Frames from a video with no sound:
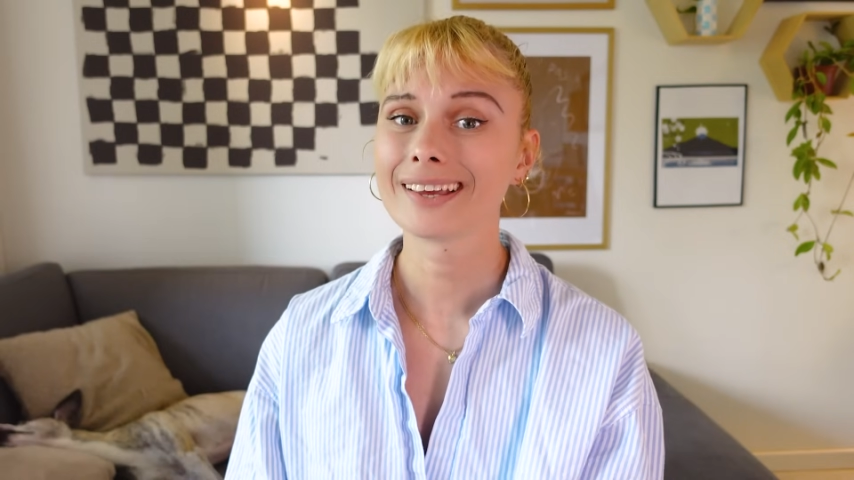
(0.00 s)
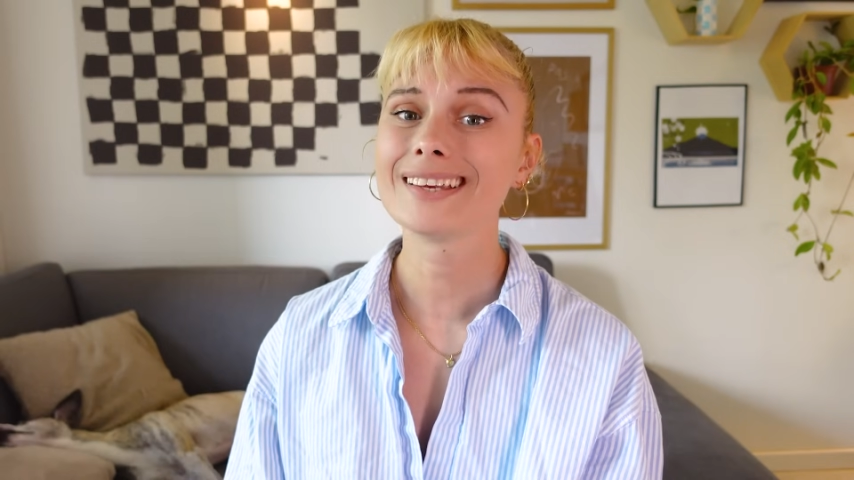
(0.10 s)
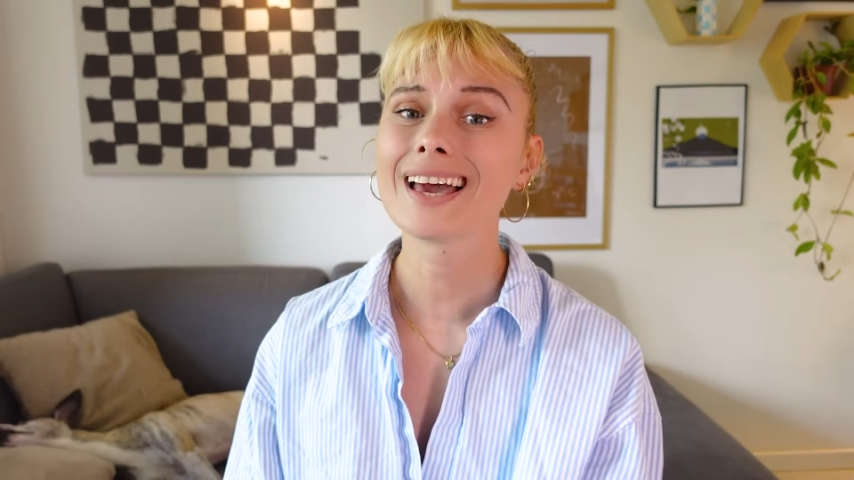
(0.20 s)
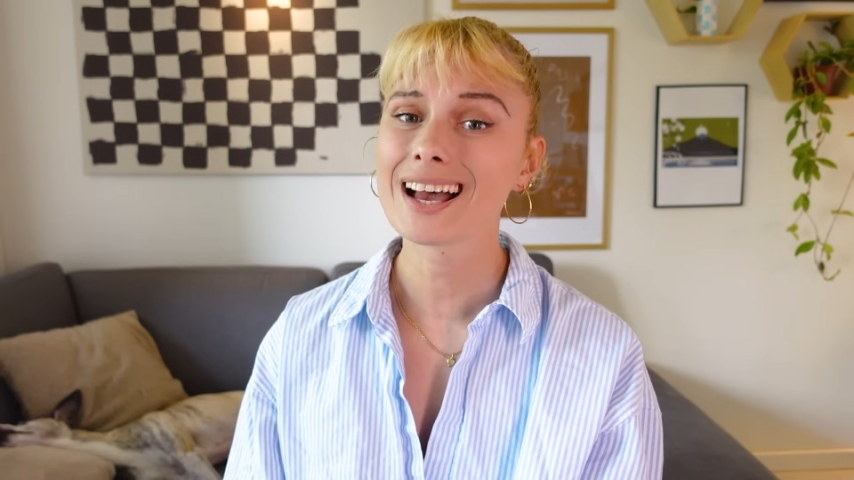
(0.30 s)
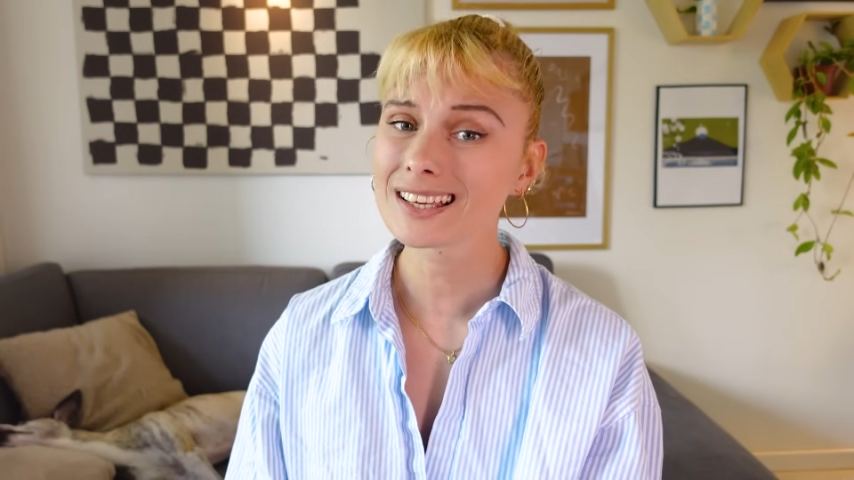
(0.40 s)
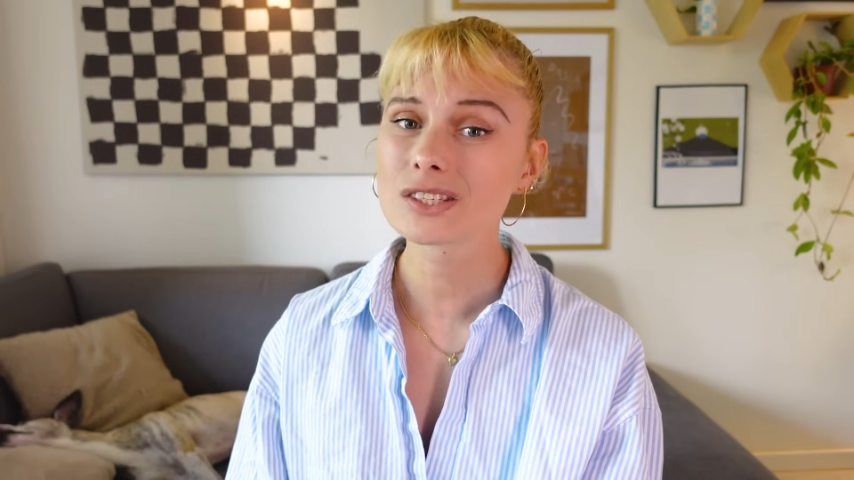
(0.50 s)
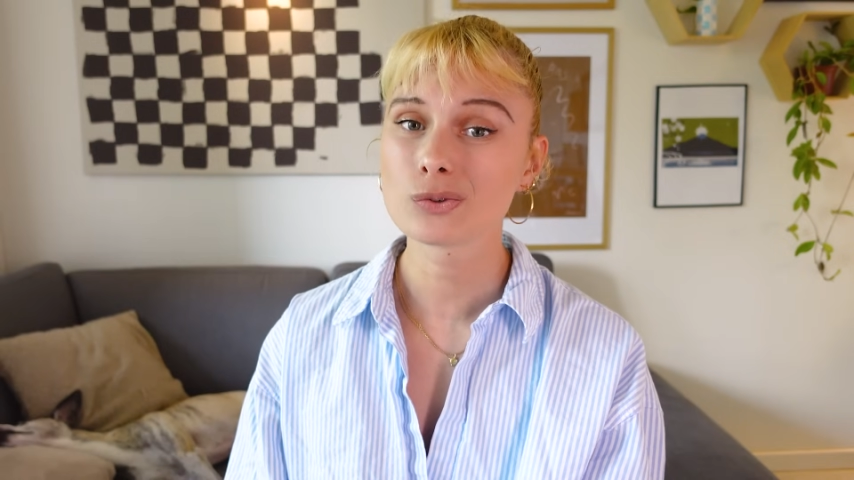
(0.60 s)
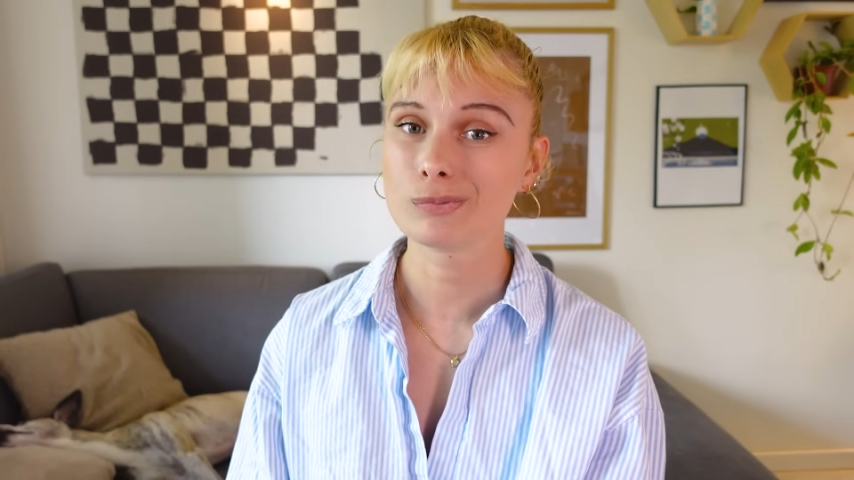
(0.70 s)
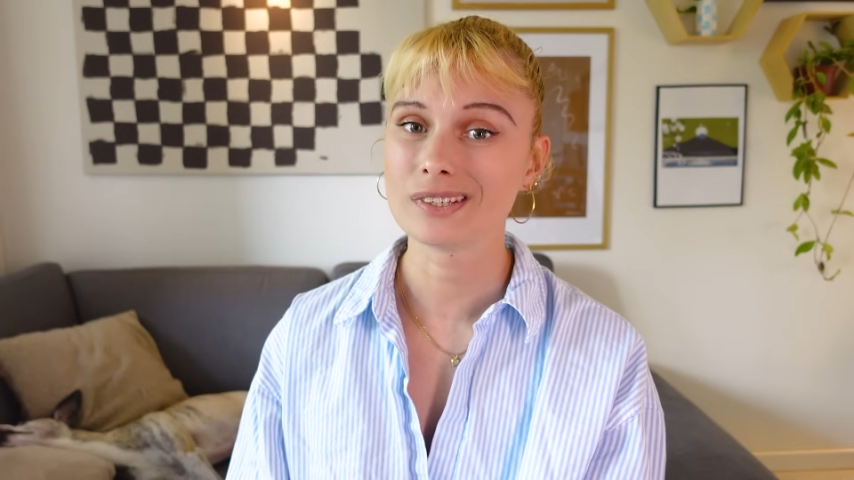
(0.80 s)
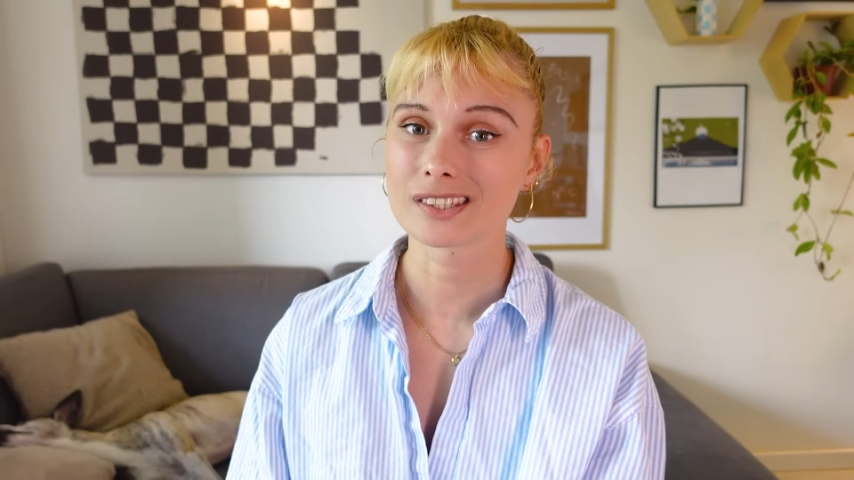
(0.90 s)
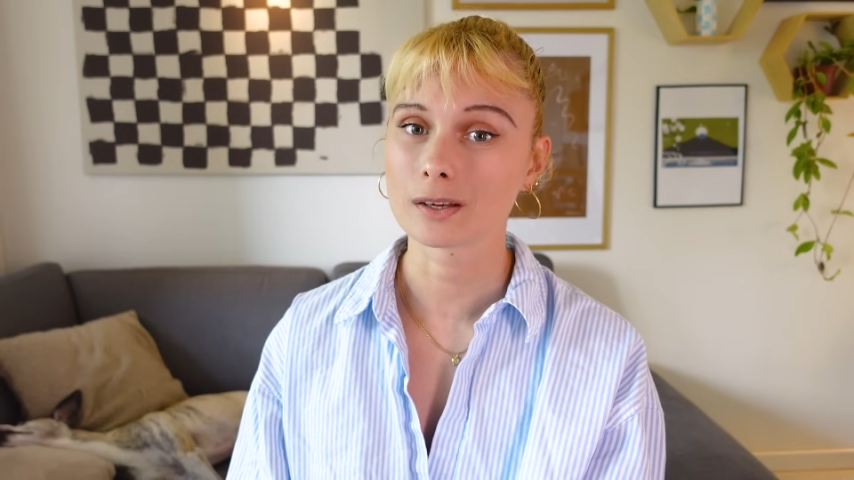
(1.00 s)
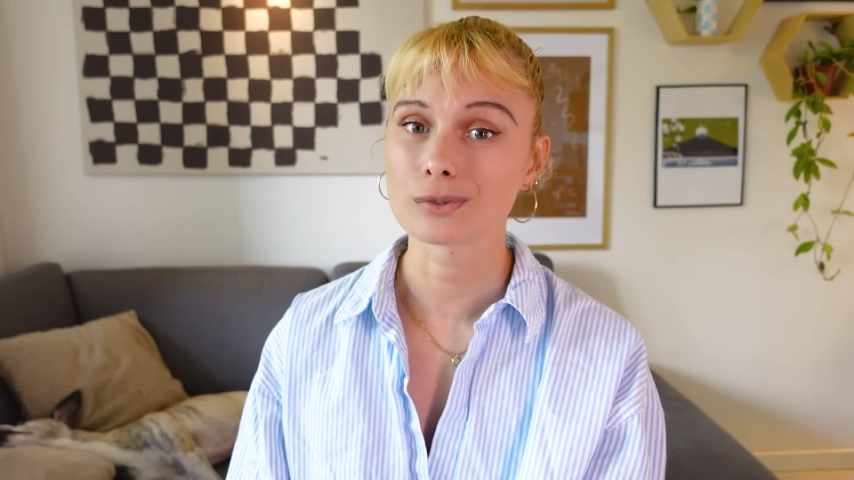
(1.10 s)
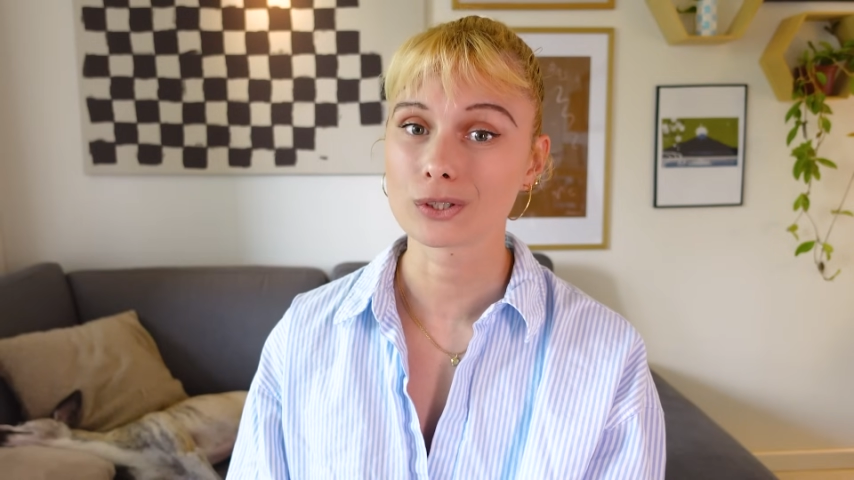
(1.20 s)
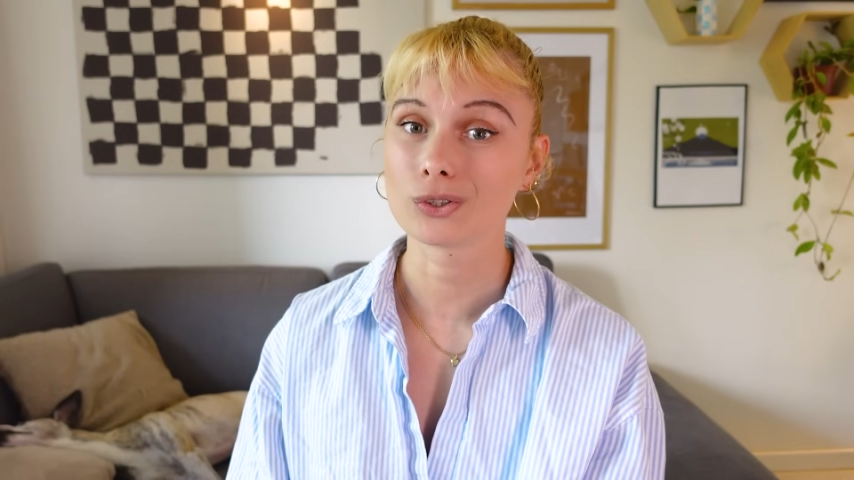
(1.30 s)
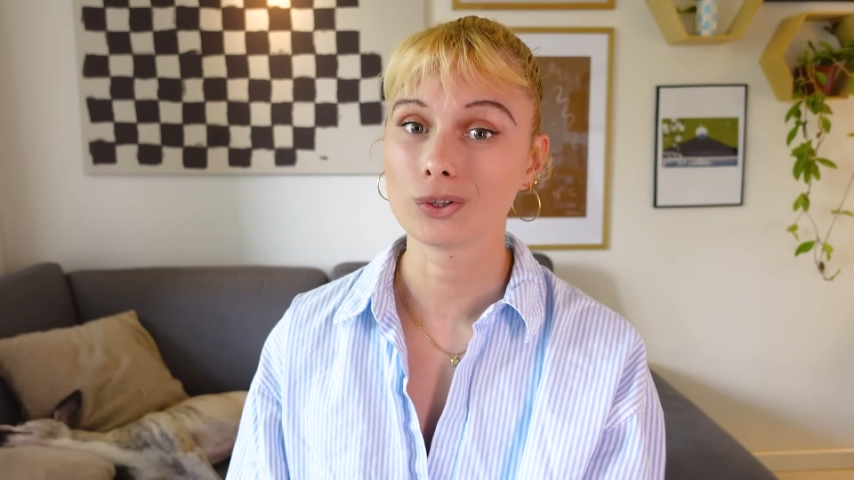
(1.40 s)
it has to mean
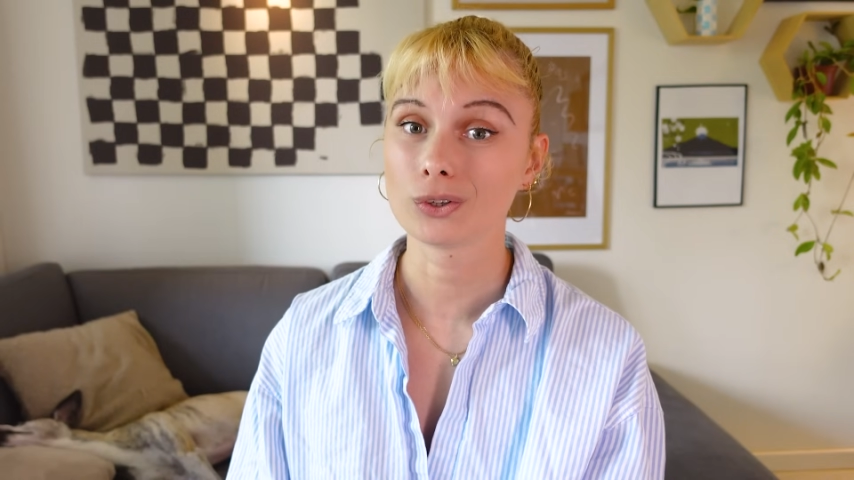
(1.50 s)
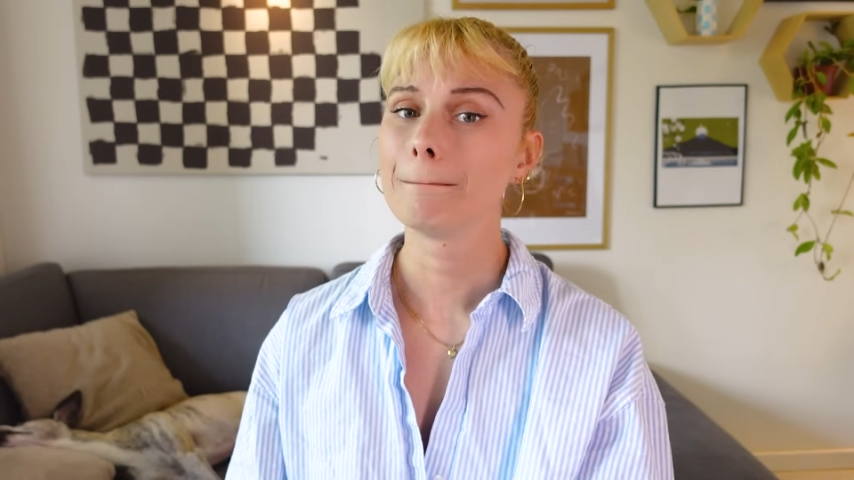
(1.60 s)
something to you.